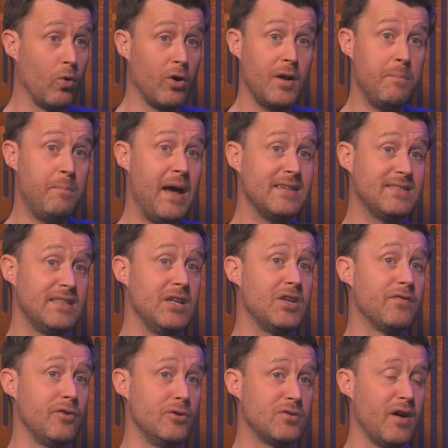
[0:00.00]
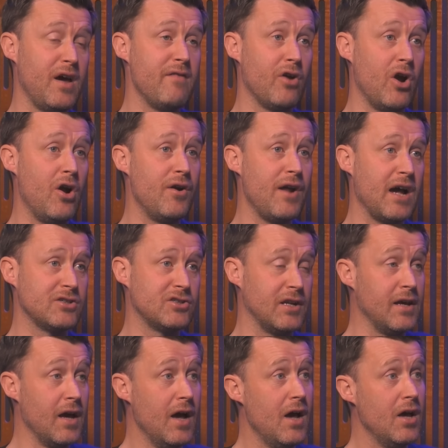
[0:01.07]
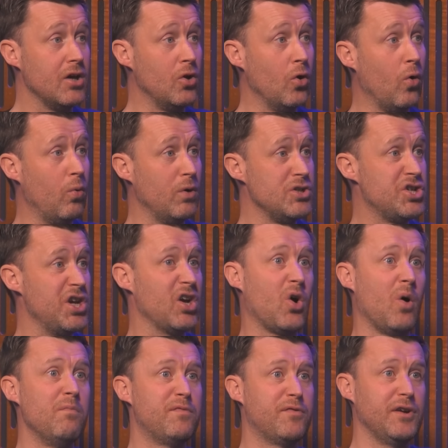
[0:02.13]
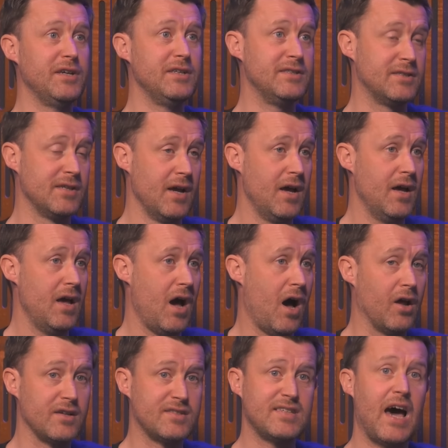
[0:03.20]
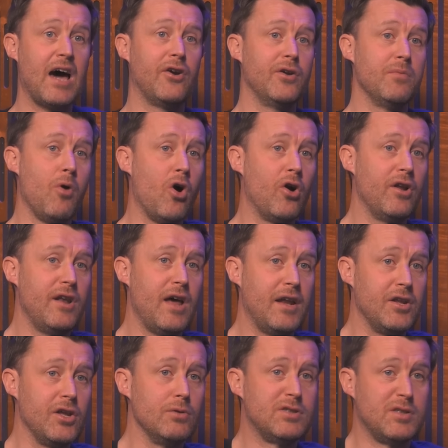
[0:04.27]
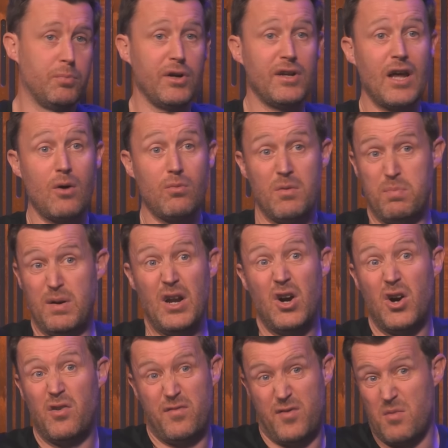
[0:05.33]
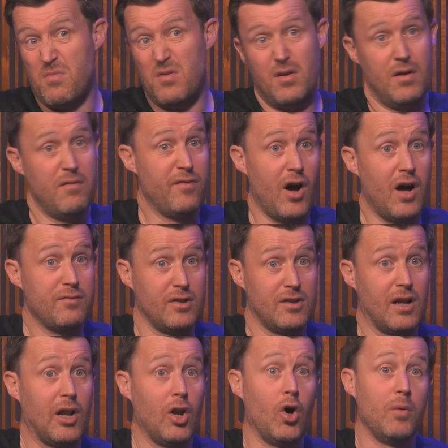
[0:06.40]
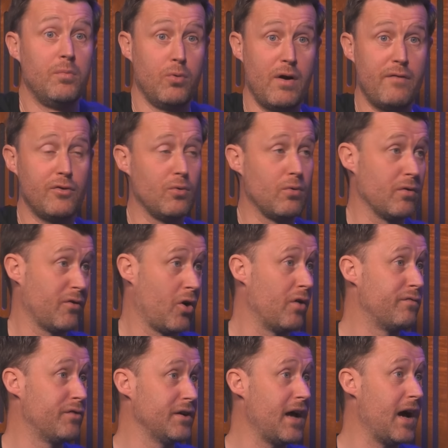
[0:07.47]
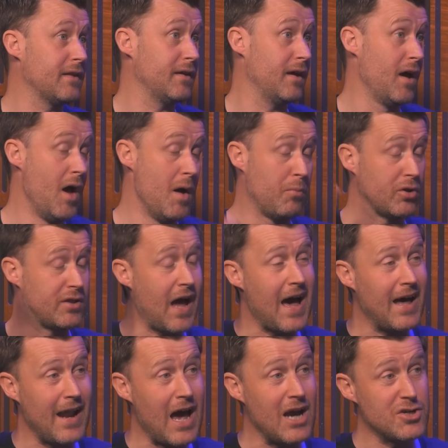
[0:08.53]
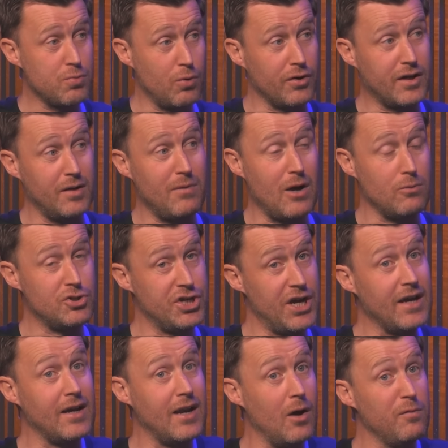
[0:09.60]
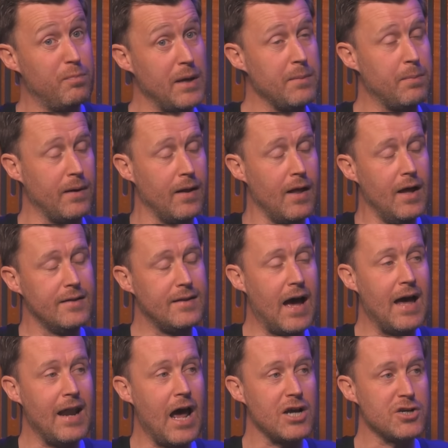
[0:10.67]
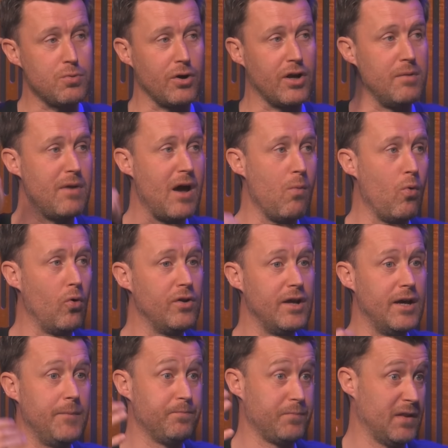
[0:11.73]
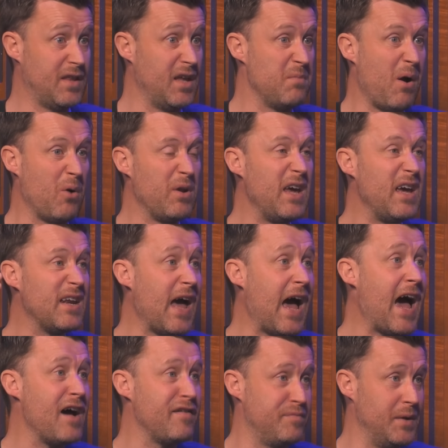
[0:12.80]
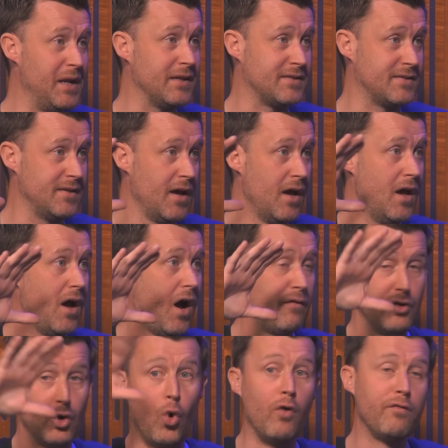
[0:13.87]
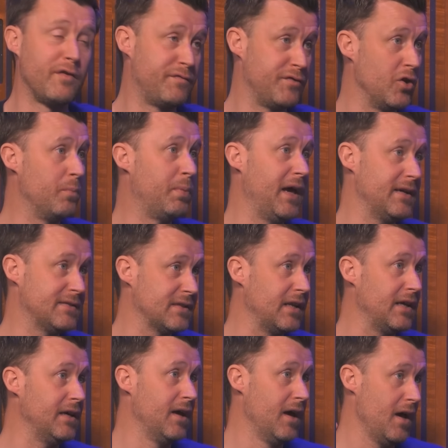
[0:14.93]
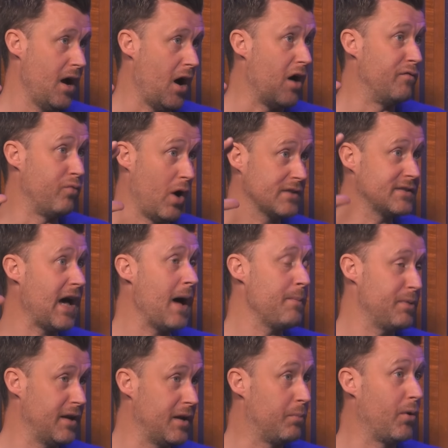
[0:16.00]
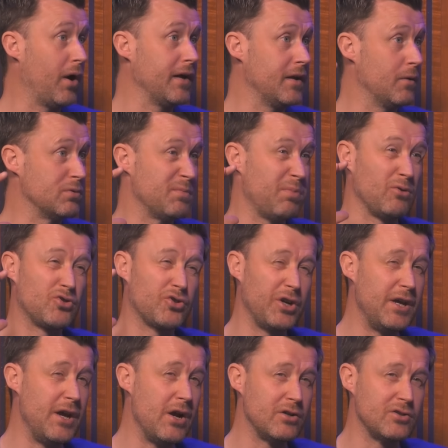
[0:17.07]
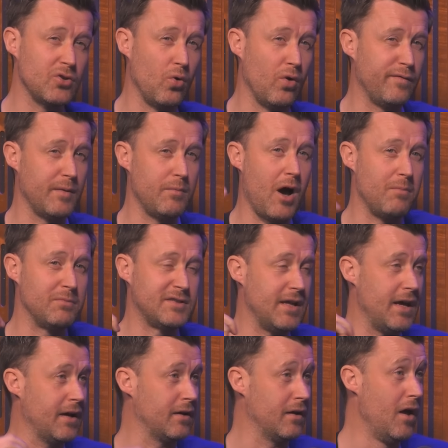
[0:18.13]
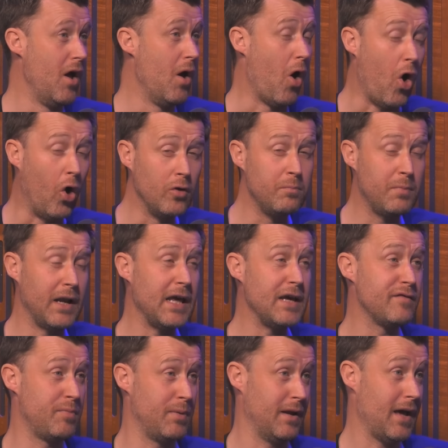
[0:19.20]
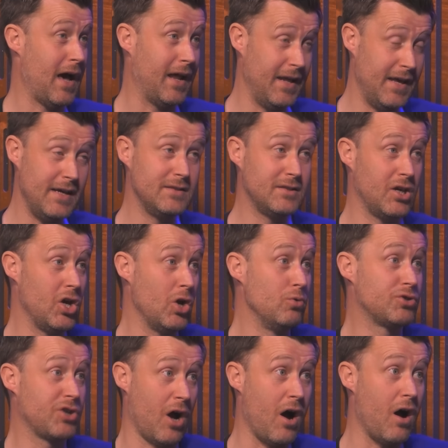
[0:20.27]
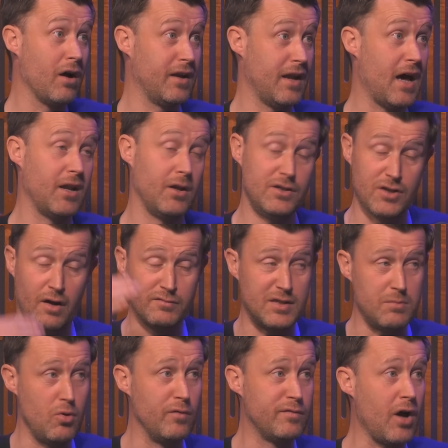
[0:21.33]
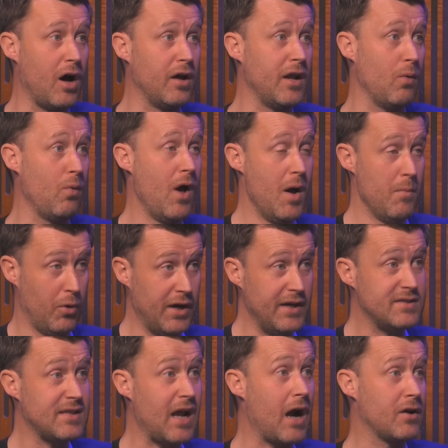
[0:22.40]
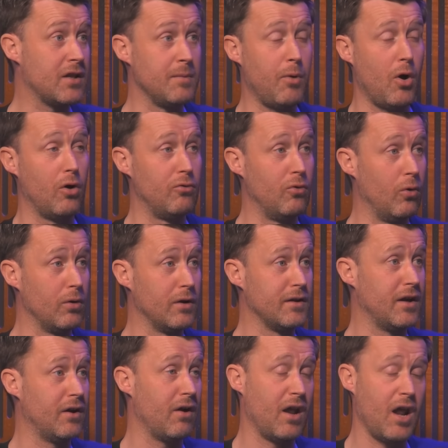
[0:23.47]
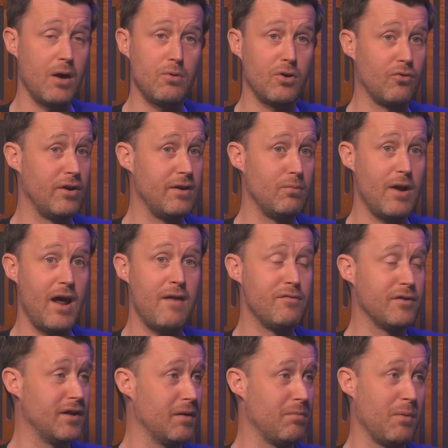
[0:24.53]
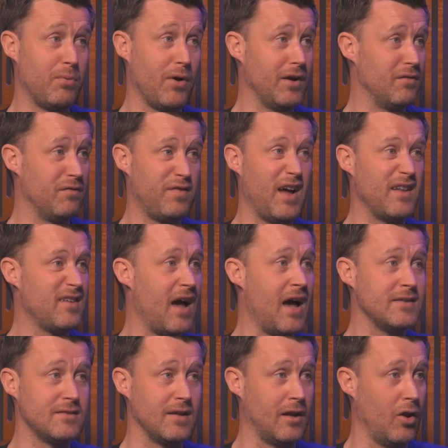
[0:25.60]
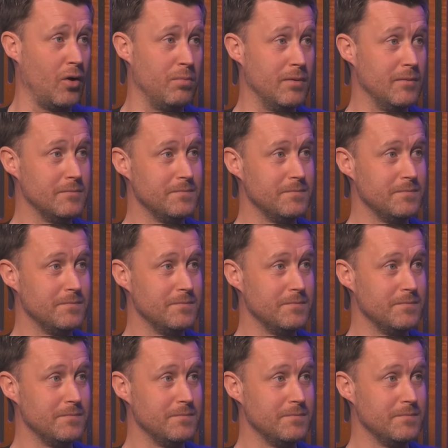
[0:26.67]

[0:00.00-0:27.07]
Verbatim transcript: One of the best interviews I ever heard, actually. You know, when Jake Humphreys on a Saturday morning, and they used to bring down the player from involved yeah. at the club, whoever they were covering that day. But Dan Ashworth came down. Check it out, people. Dan Ashworth came down one day, did about eight and a half minutes of an overview, basically, of what's happening at Brighton. It was about three years ago, if I'm not mistaken. Unbelievable. And he's a huge cog in that. And he's obviously moved on now, but he started the ball rolling there. And I would agree with everything about Brighton. Fantastic club.